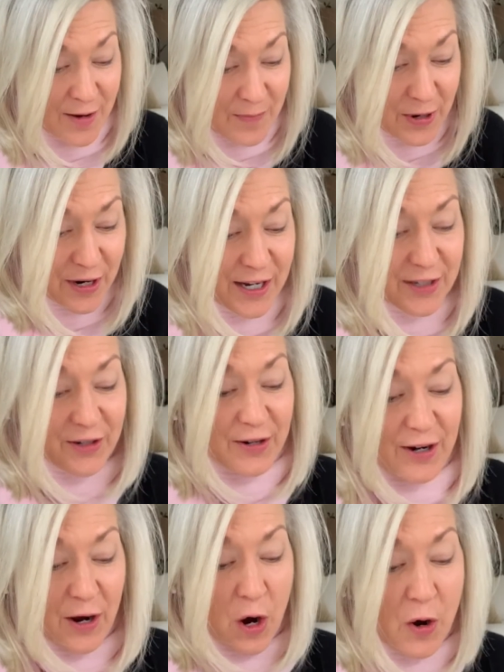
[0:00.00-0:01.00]
Put
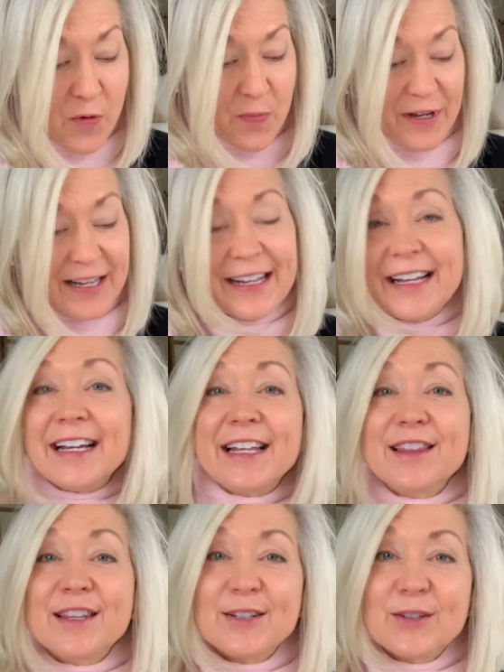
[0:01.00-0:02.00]
your hope
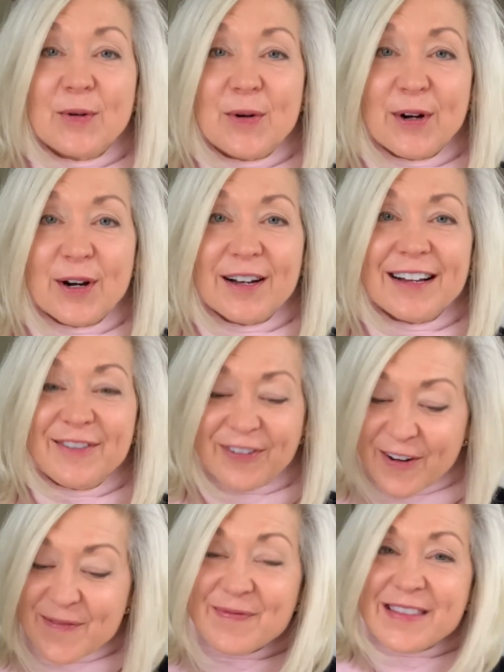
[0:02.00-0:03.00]
in the Lord
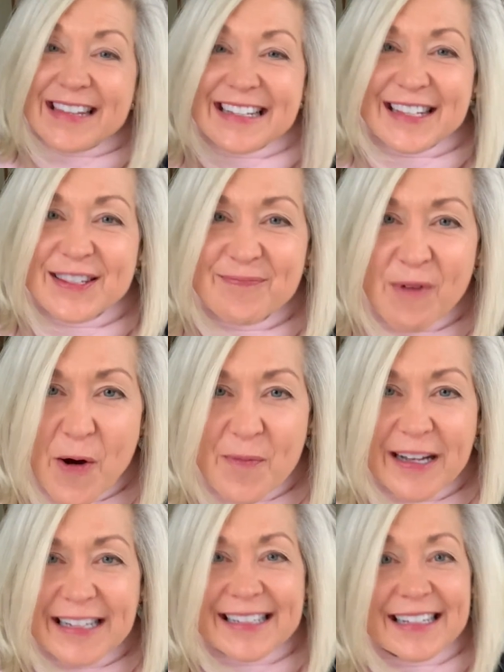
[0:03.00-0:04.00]
from this
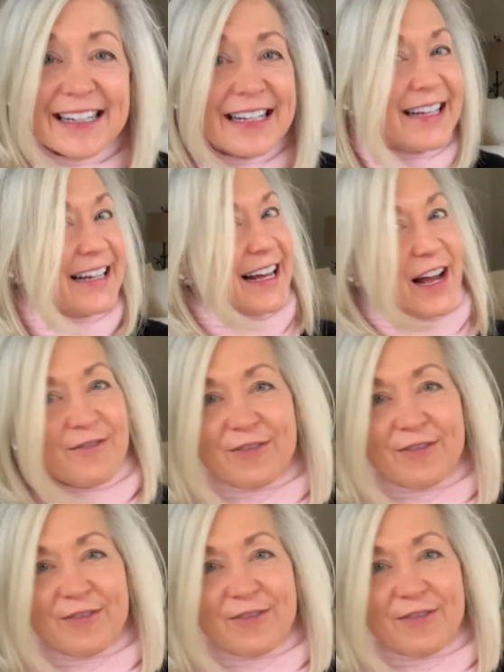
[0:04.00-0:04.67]
moment and